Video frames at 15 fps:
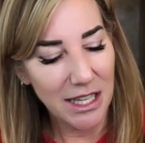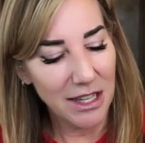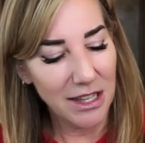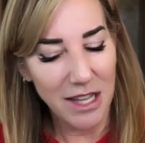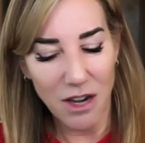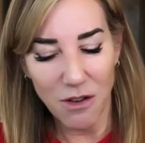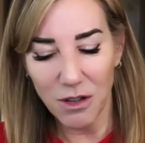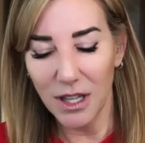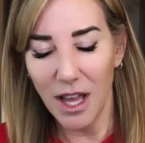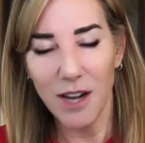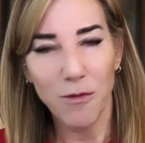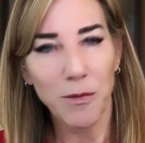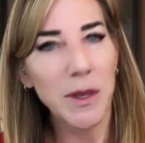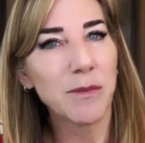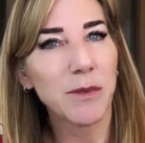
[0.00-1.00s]
there are a lot
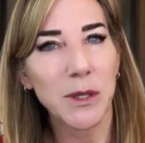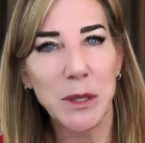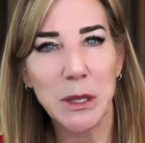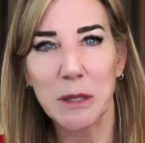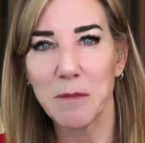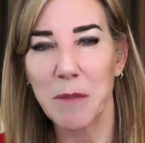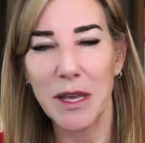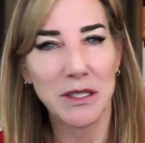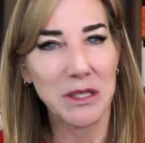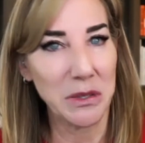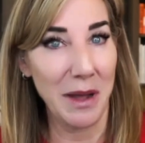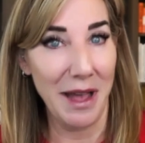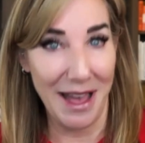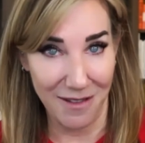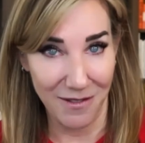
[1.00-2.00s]
of people in the space who
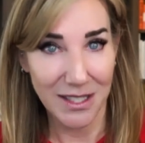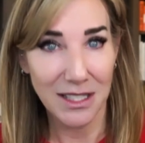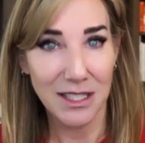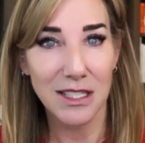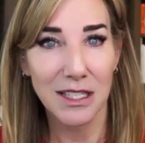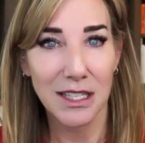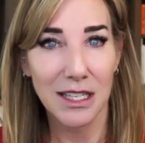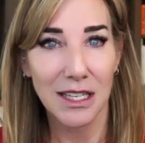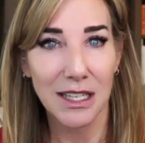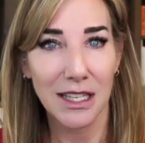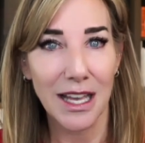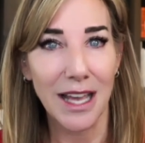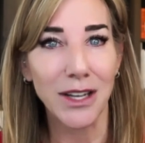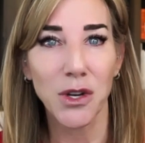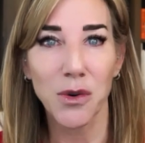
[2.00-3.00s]
haven't
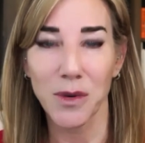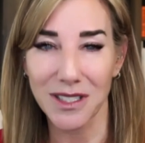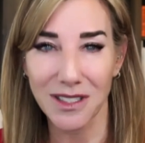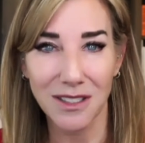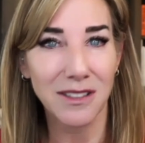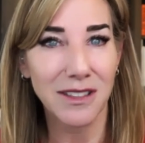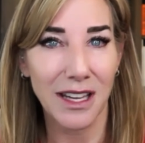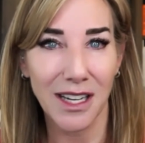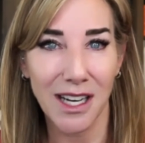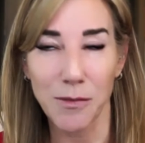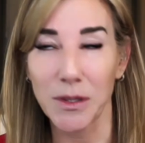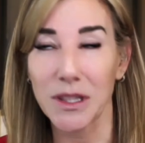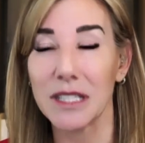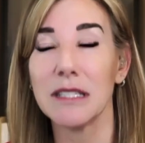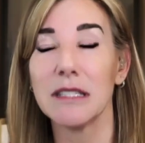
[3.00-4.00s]
and who are still getting up
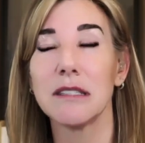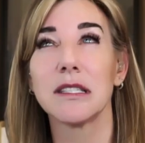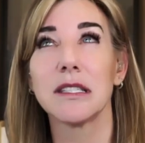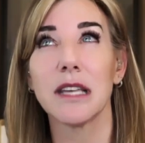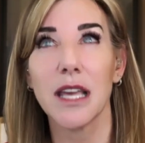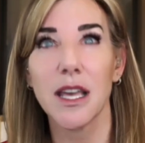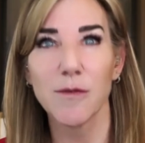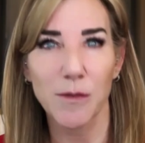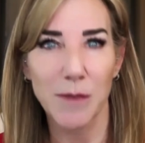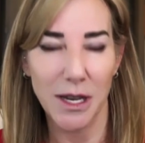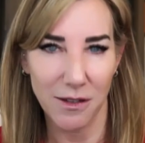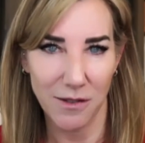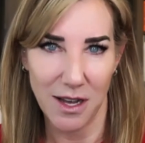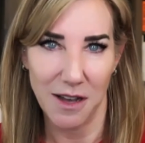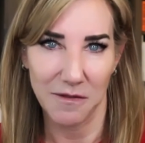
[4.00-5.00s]
with the same amount
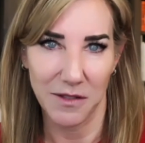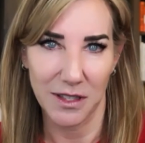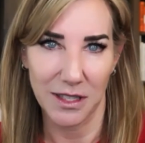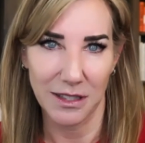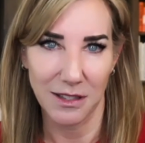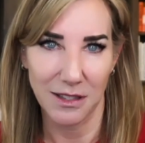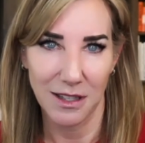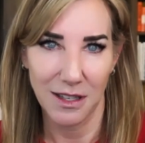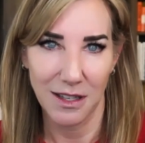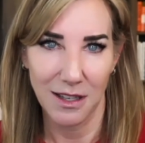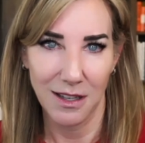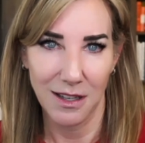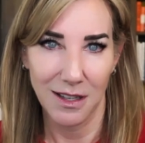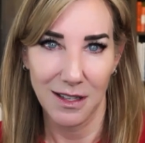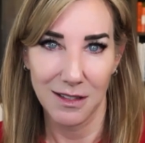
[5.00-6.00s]
of confidence
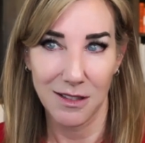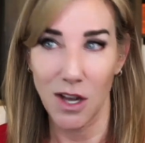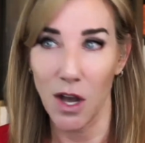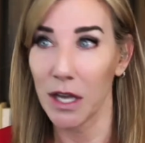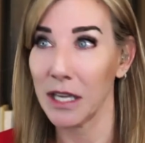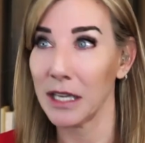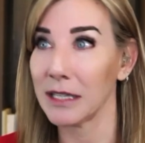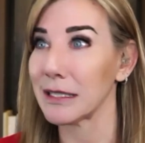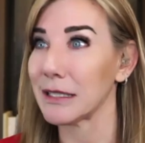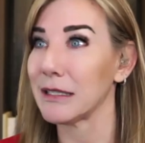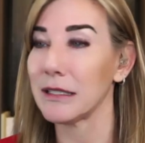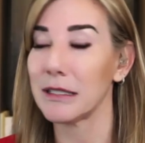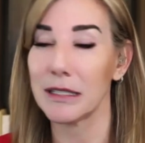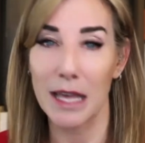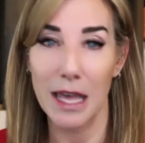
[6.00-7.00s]
talking the
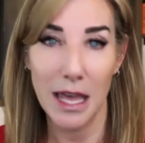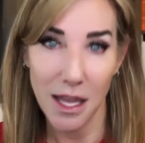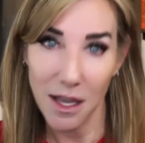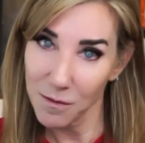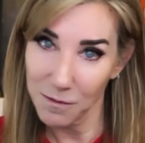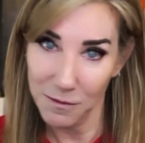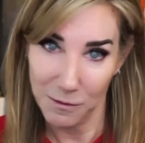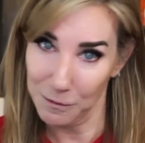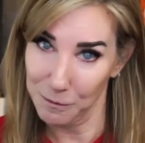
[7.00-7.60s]
same,